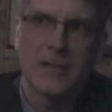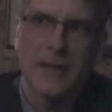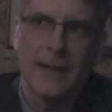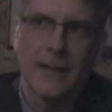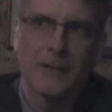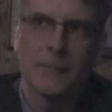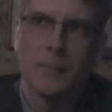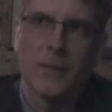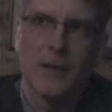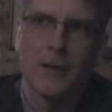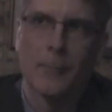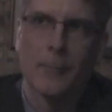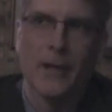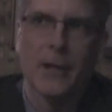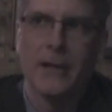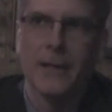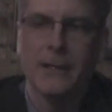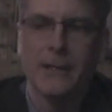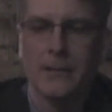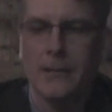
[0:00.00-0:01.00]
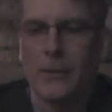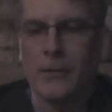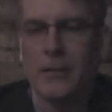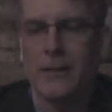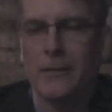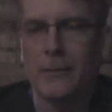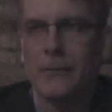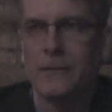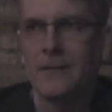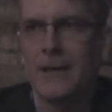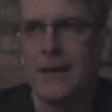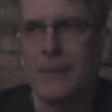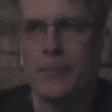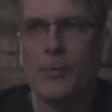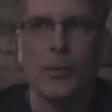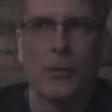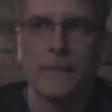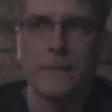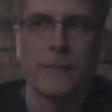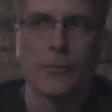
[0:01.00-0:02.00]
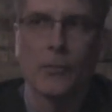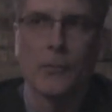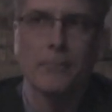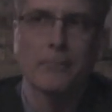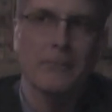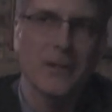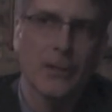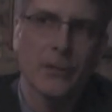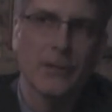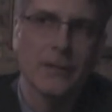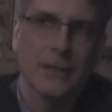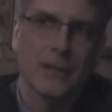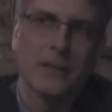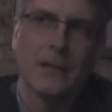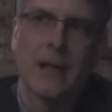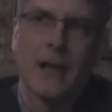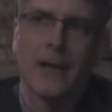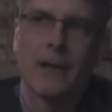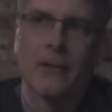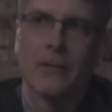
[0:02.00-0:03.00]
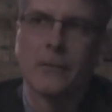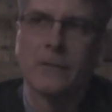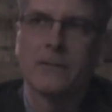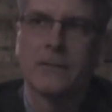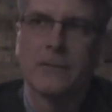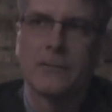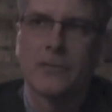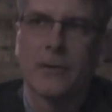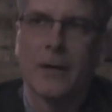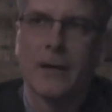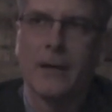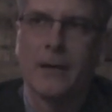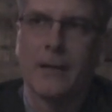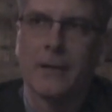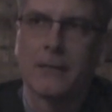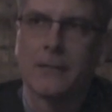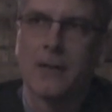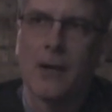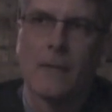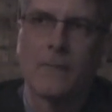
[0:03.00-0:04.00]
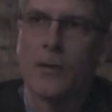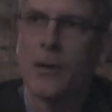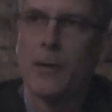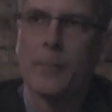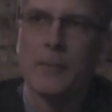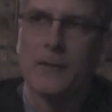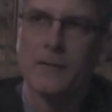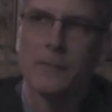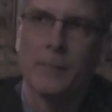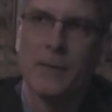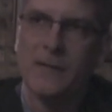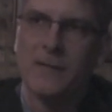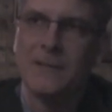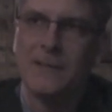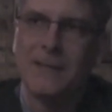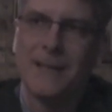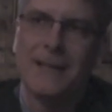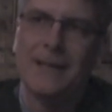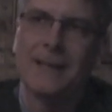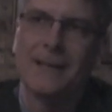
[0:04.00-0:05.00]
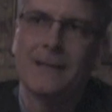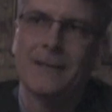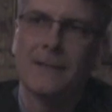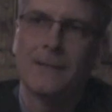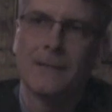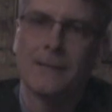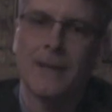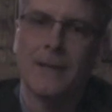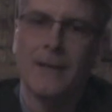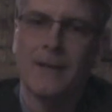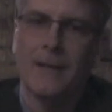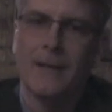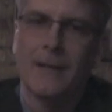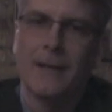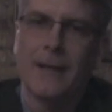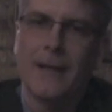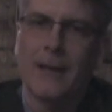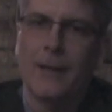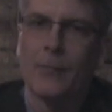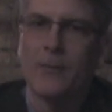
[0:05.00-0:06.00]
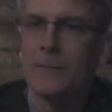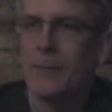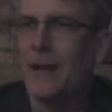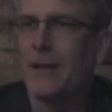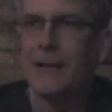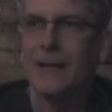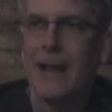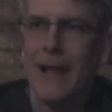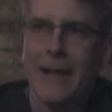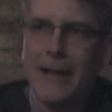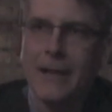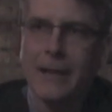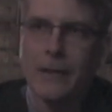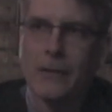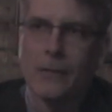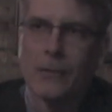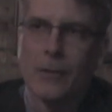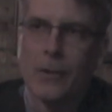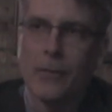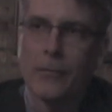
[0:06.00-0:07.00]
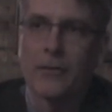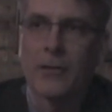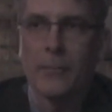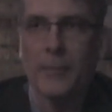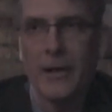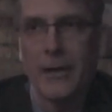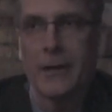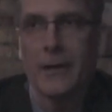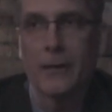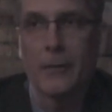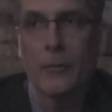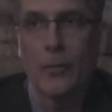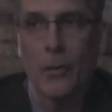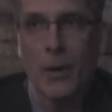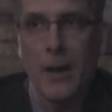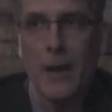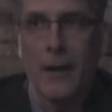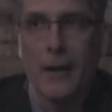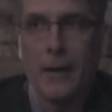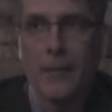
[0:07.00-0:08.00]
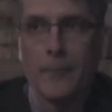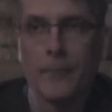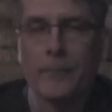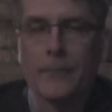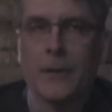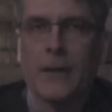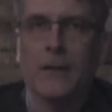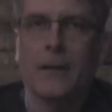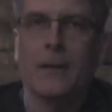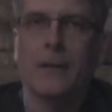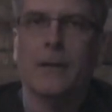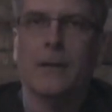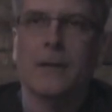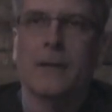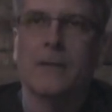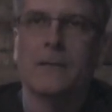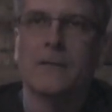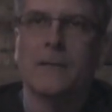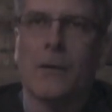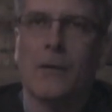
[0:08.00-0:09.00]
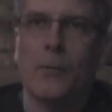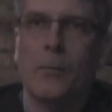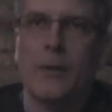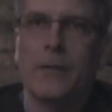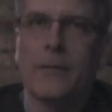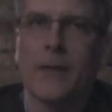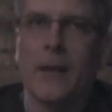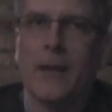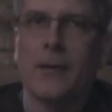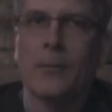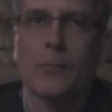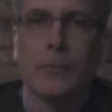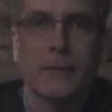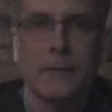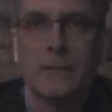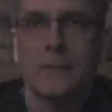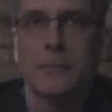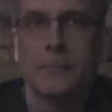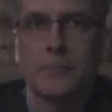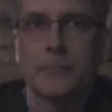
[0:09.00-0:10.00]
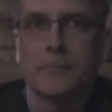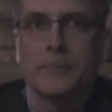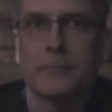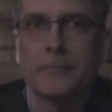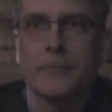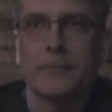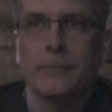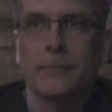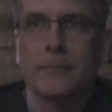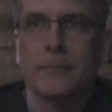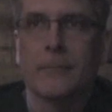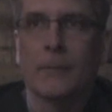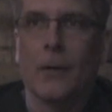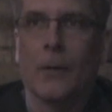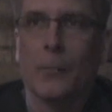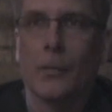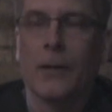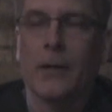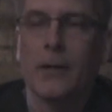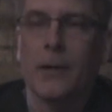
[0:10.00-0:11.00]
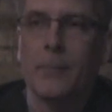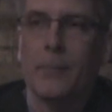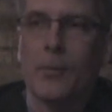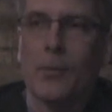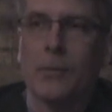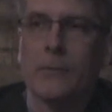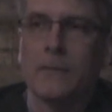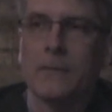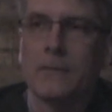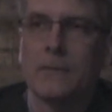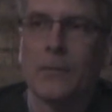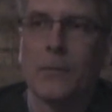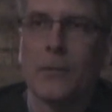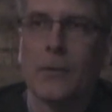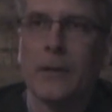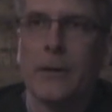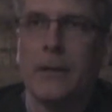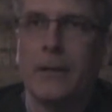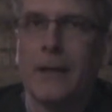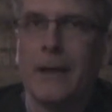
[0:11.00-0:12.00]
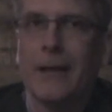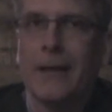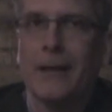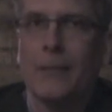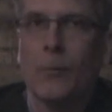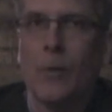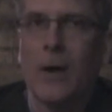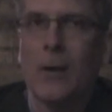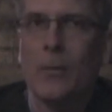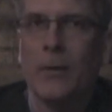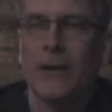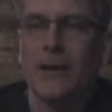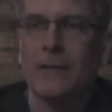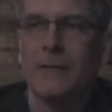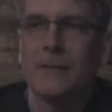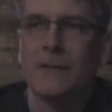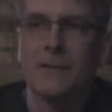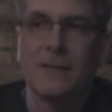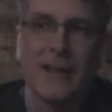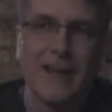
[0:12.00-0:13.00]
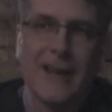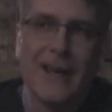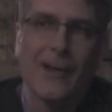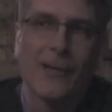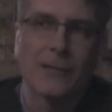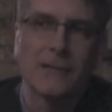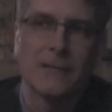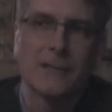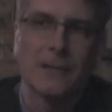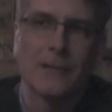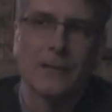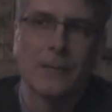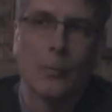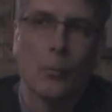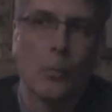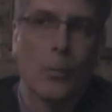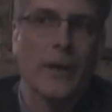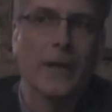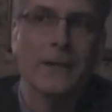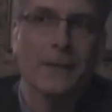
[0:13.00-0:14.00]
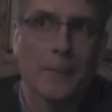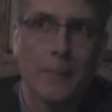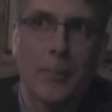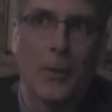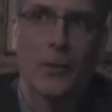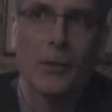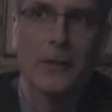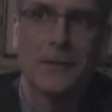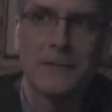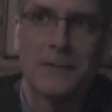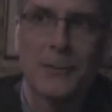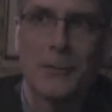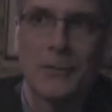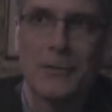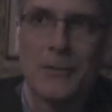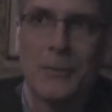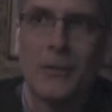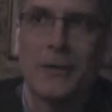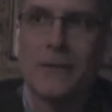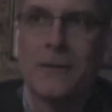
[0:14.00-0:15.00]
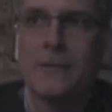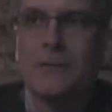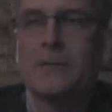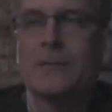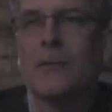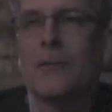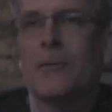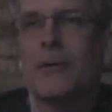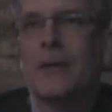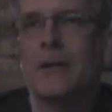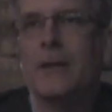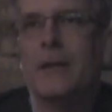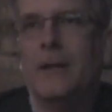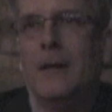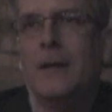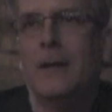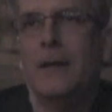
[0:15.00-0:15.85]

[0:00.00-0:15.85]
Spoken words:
taxpayer money. You know, he used $8.4 million to try to cover up his misdeeds. And it was about lying under oath, committing a crime. And so we thought it was a really important story, and while we didn't set out to win the Pulitzer doing this story,